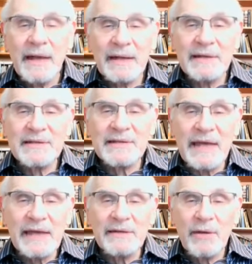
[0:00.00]
And
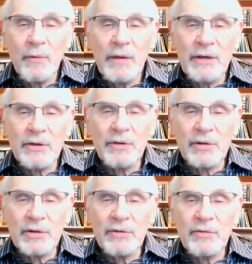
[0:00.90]
instead, we are
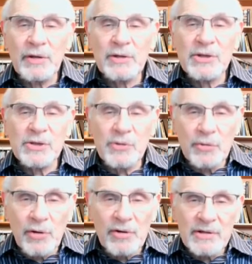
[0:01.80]
going to
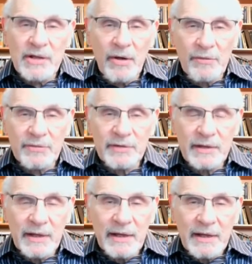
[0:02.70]
insert ourselves
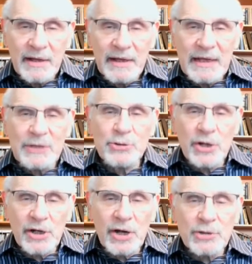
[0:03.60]
in
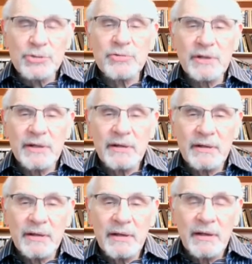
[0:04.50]
your country
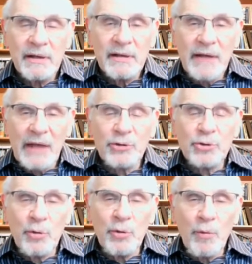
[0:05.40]
and
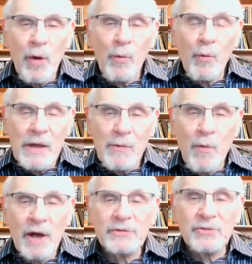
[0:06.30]
do what we
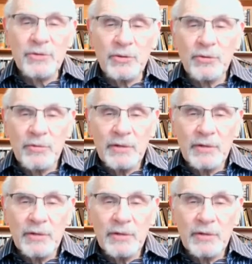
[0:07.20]
want to do